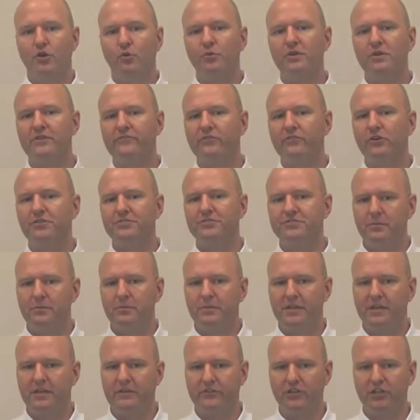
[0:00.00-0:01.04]
We have also
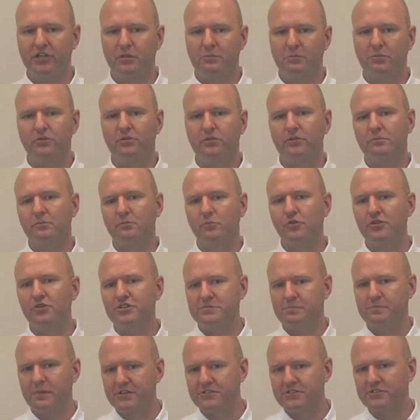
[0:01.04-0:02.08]
made available more
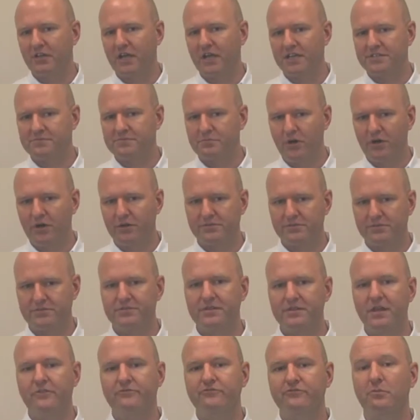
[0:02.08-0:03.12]
specialized models
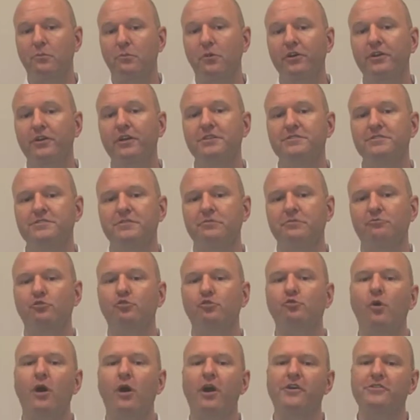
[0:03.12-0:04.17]
for markets that
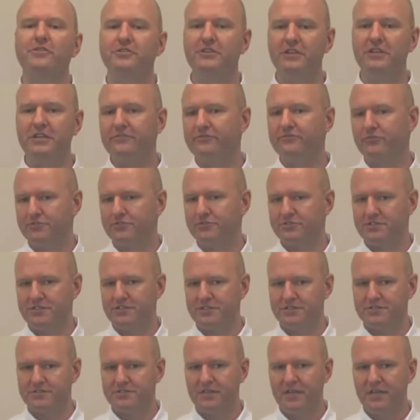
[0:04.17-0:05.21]
require unique
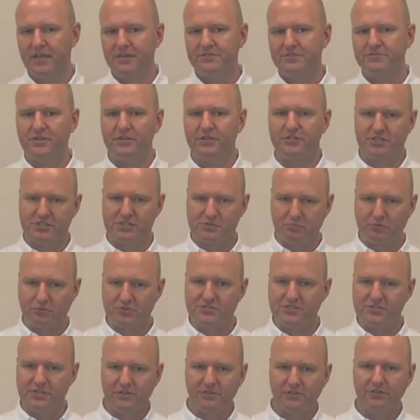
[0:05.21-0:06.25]
voltages, such as
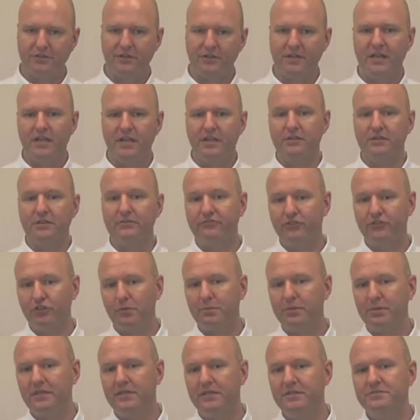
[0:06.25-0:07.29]
Brazil, the
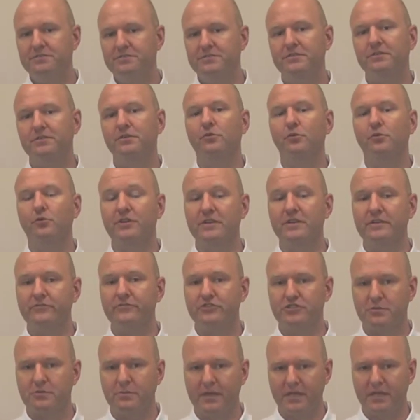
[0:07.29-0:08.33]
Philippines, or even
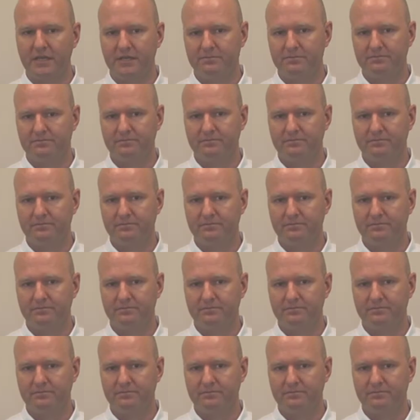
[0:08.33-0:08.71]
Japan.